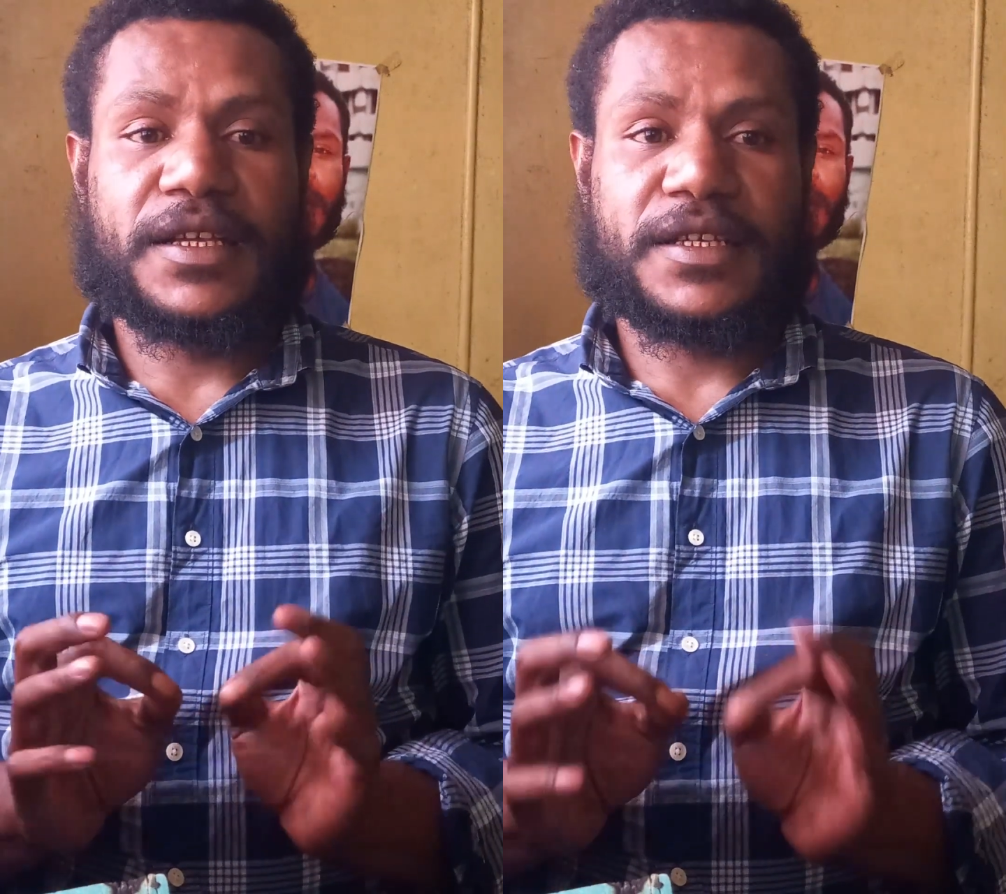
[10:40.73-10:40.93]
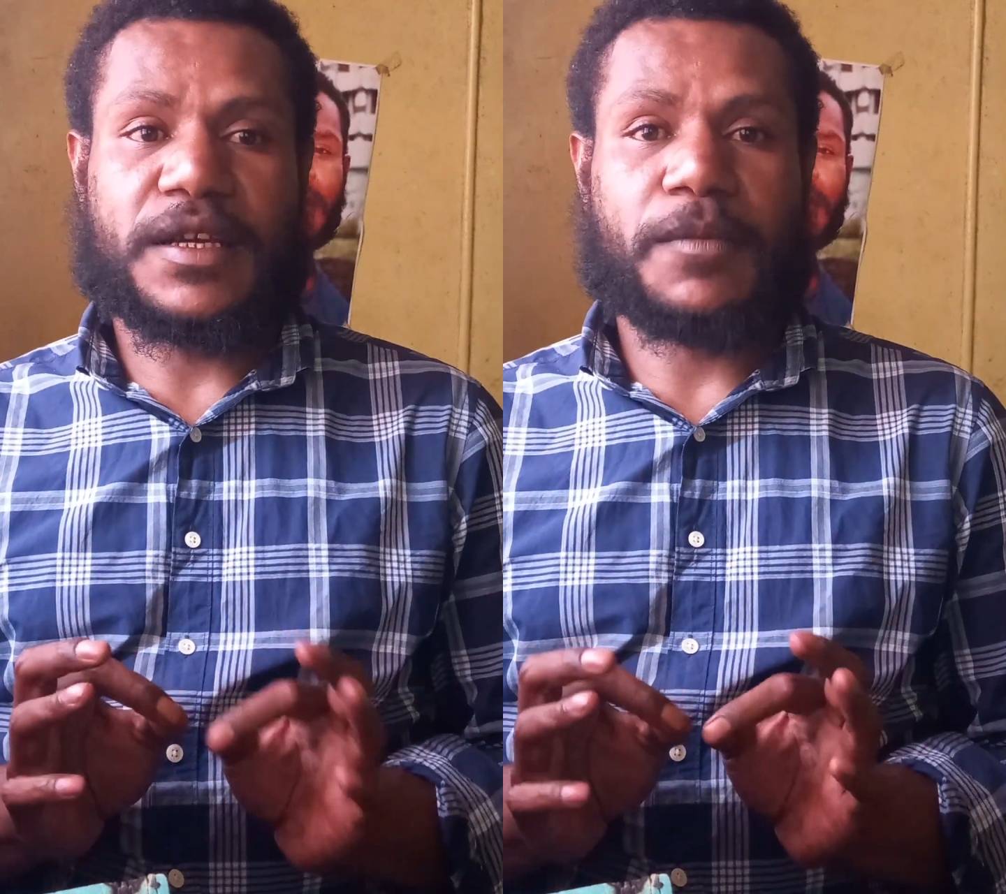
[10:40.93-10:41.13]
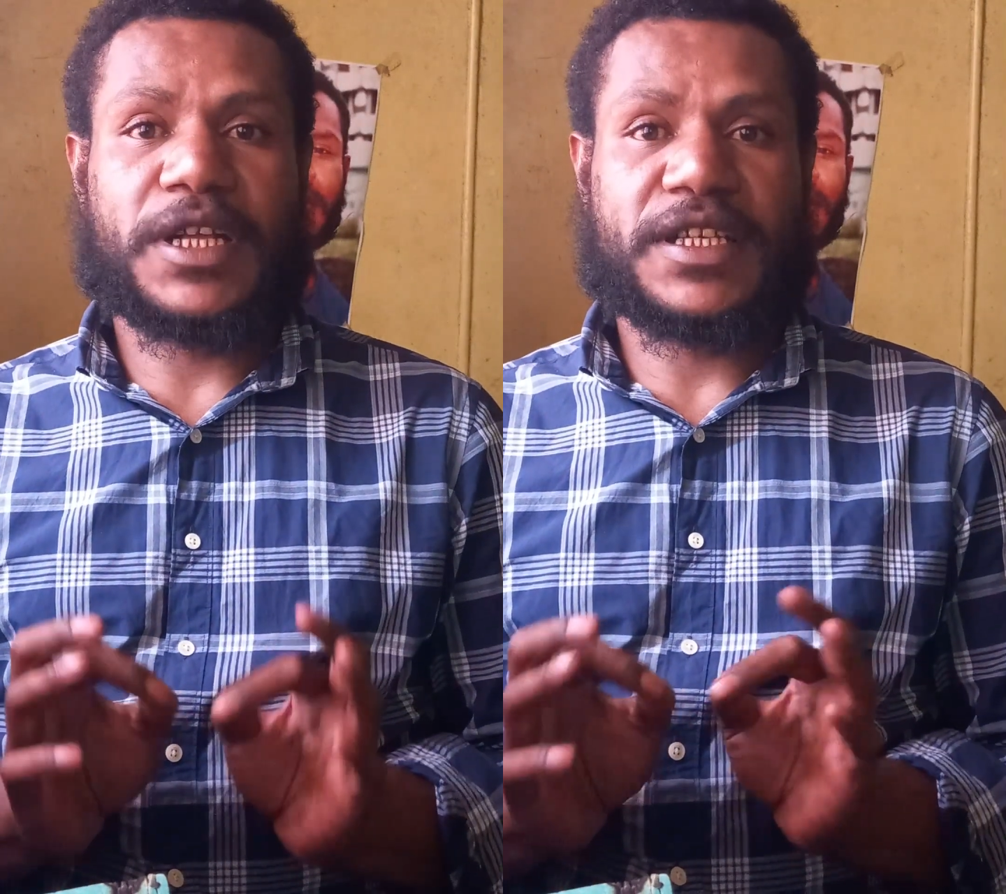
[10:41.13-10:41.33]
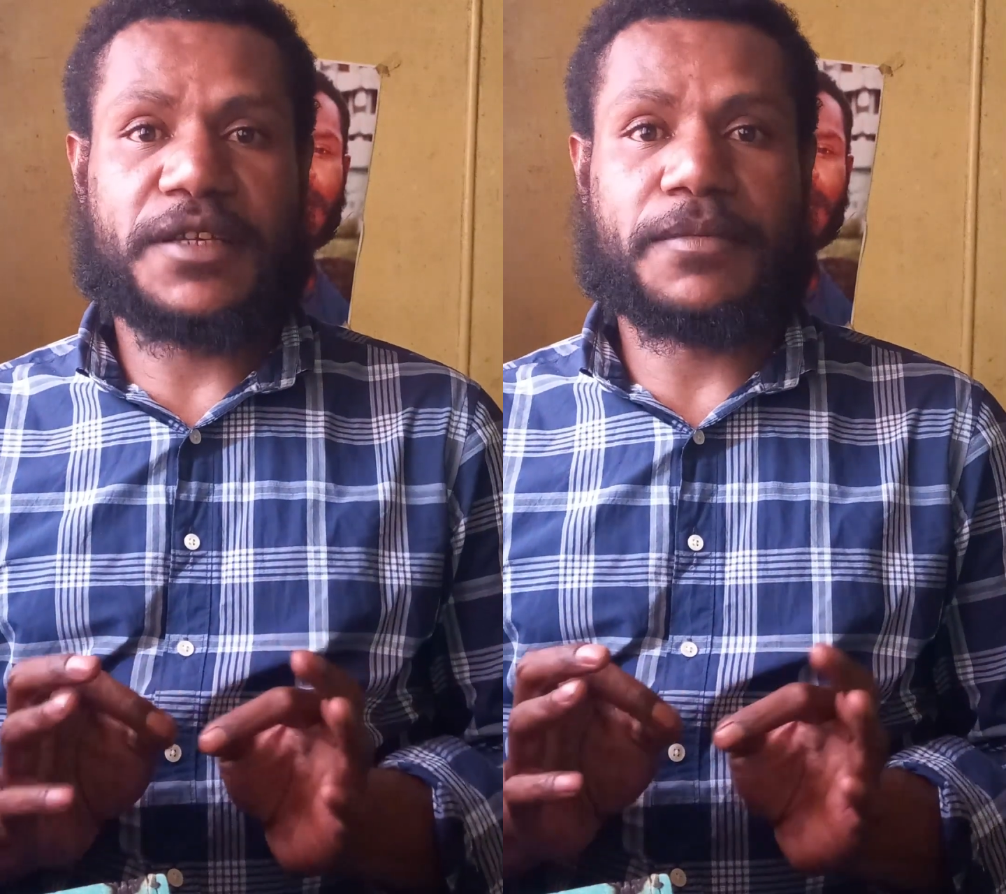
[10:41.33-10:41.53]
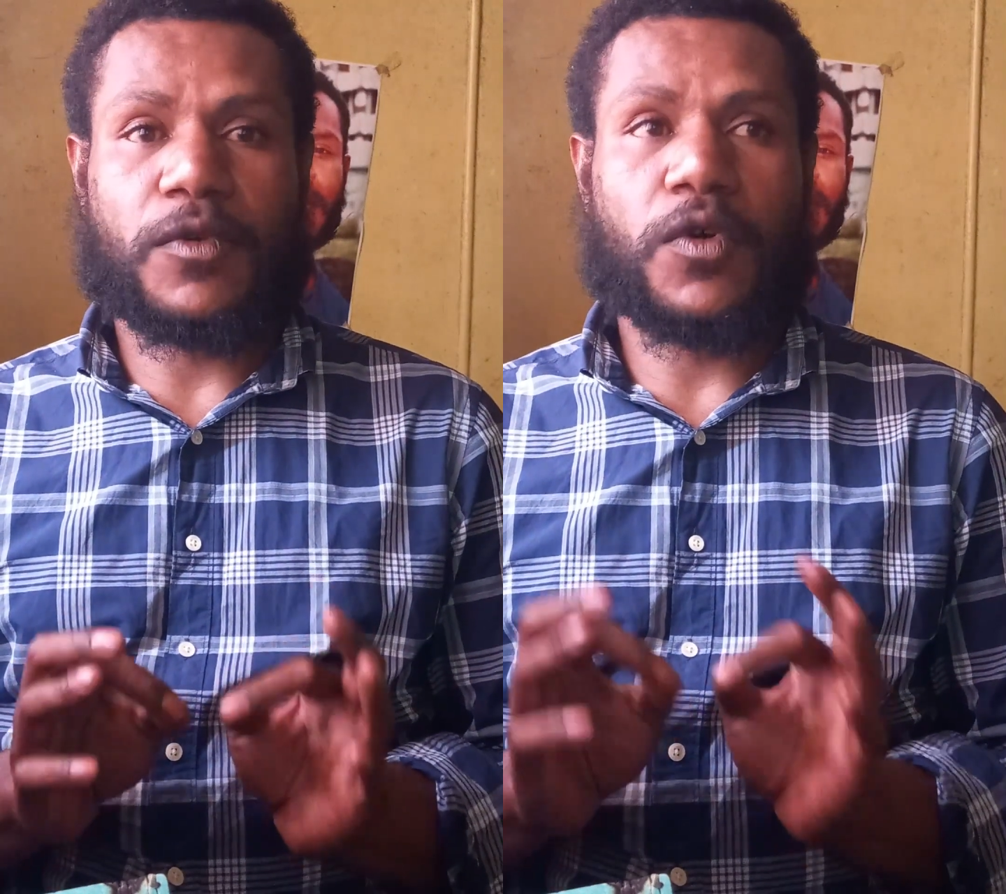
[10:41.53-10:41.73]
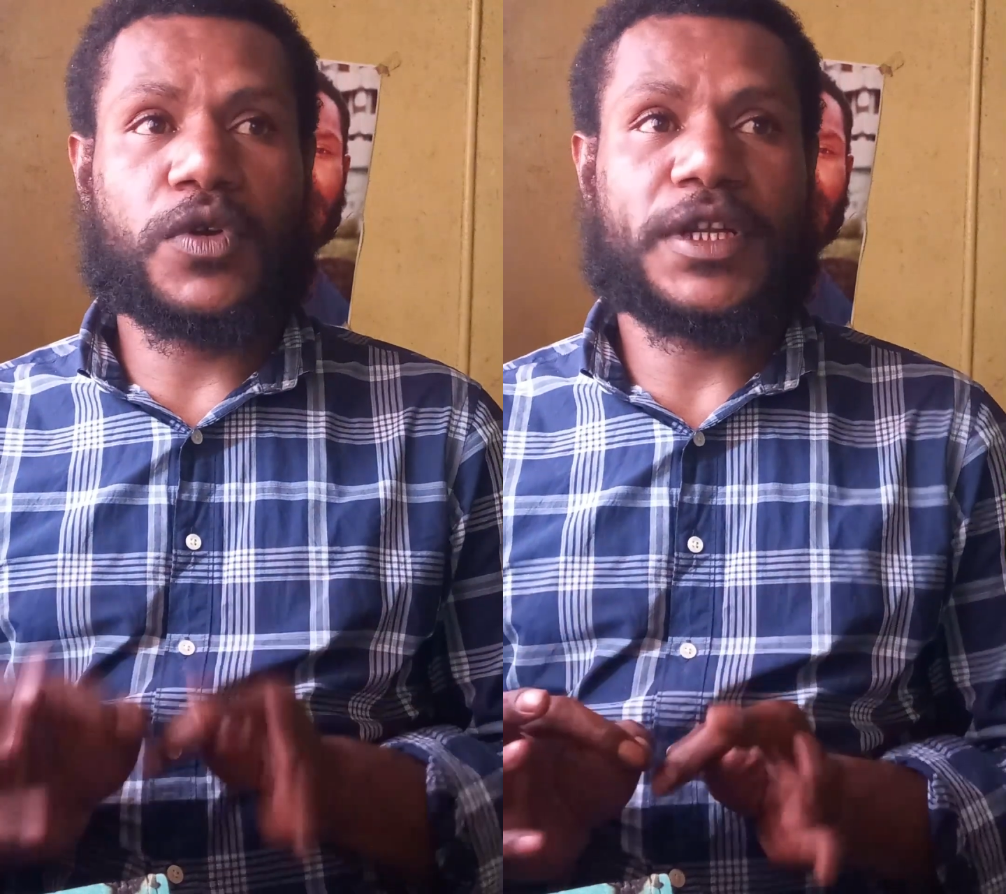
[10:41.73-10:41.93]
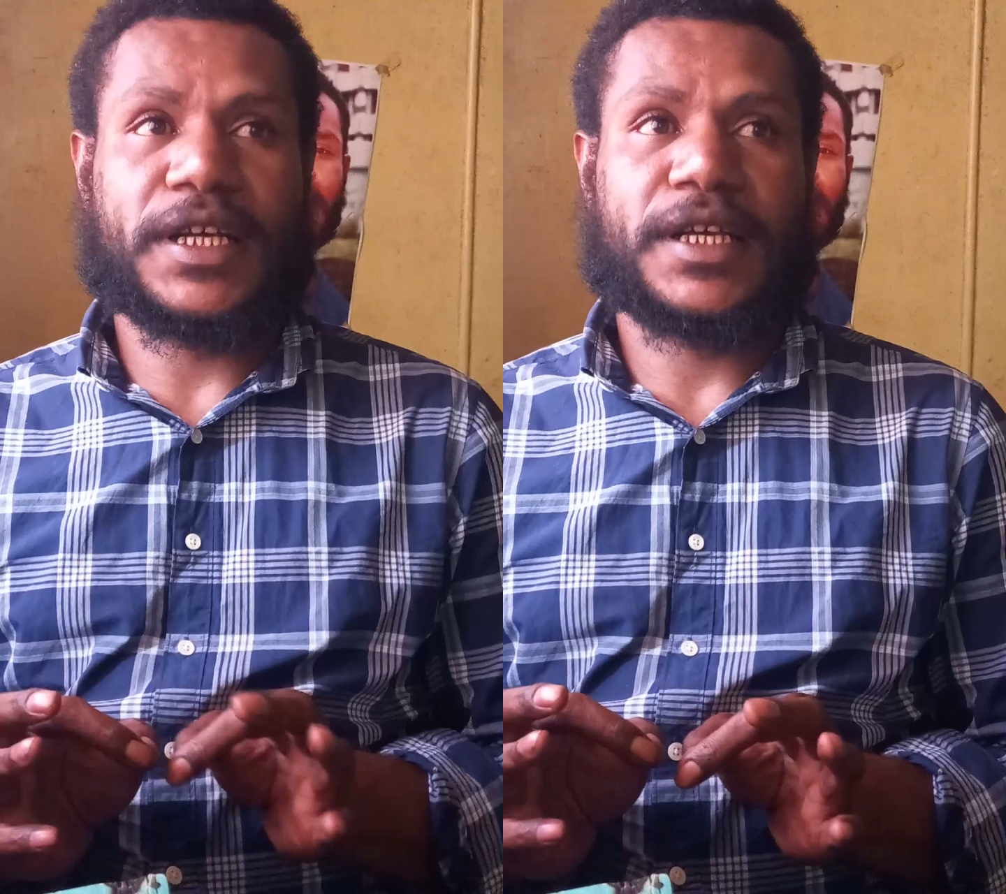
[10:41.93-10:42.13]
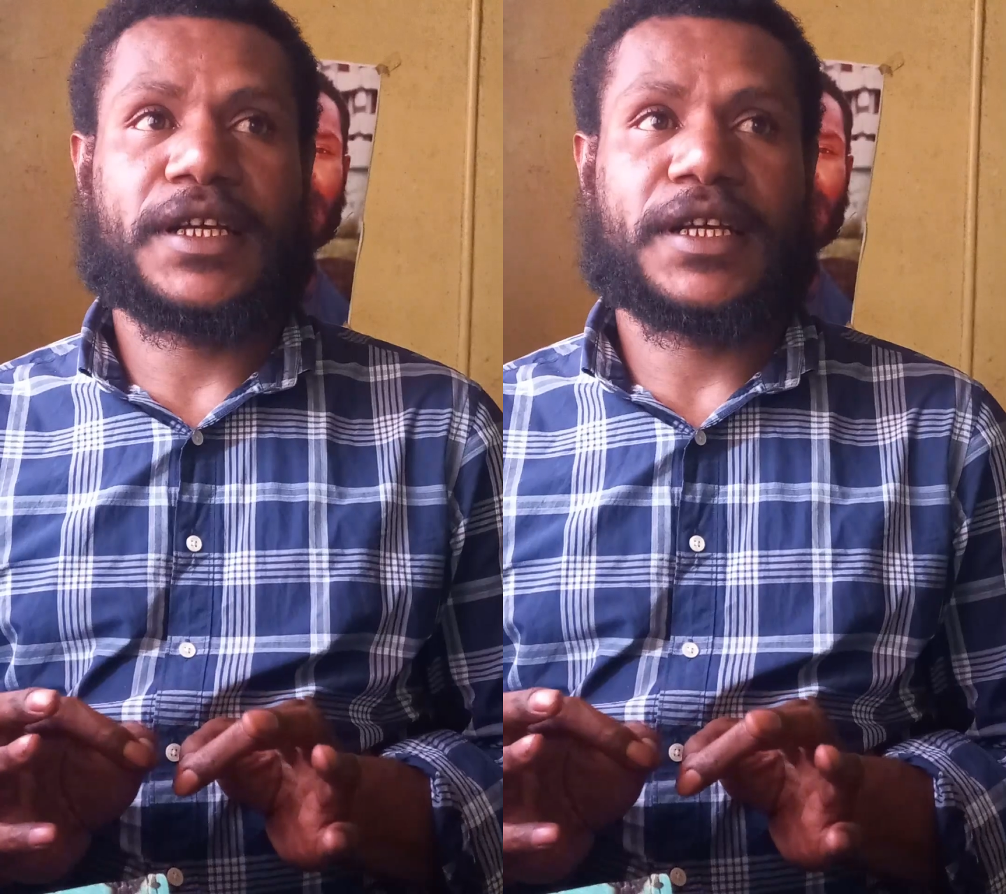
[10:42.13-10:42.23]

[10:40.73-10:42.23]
someone seem older